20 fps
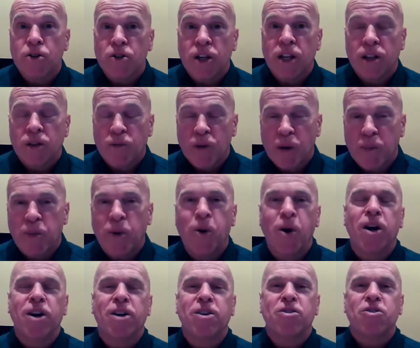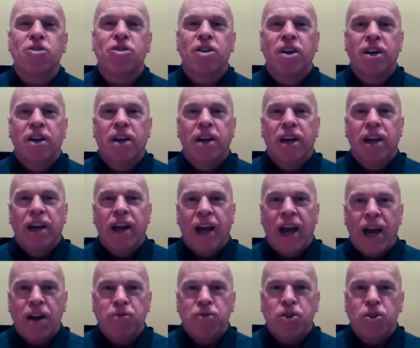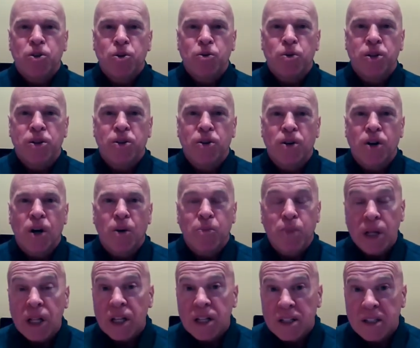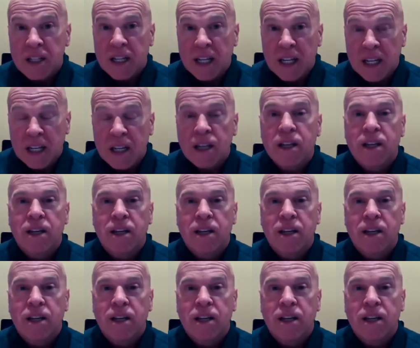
in the reports have to do with their ability